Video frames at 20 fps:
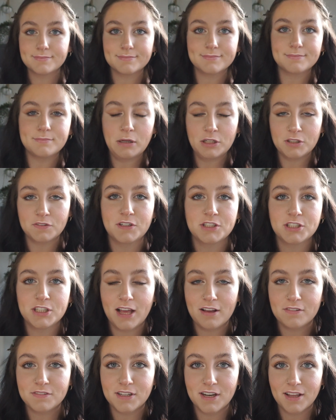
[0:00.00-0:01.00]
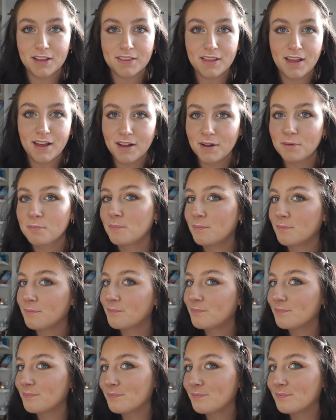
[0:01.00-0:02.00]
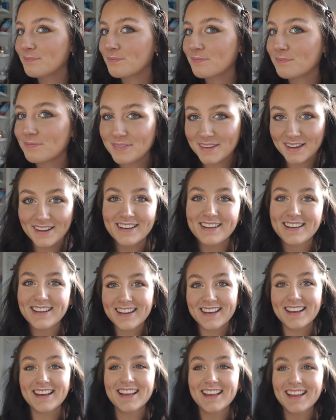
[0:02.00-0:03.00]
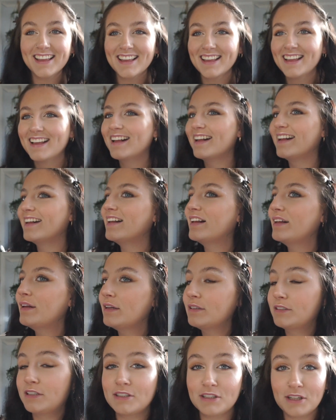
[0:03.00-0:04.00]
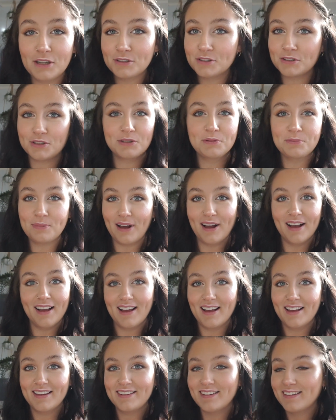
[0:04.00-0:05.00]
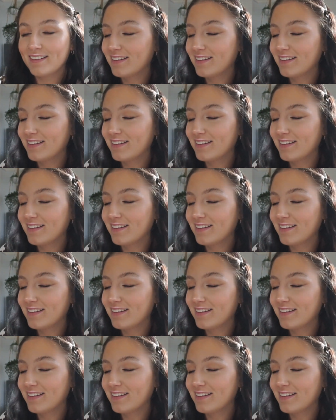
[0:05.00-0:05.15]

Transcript: Imagine if I just left it like that. It doesn't look too bad.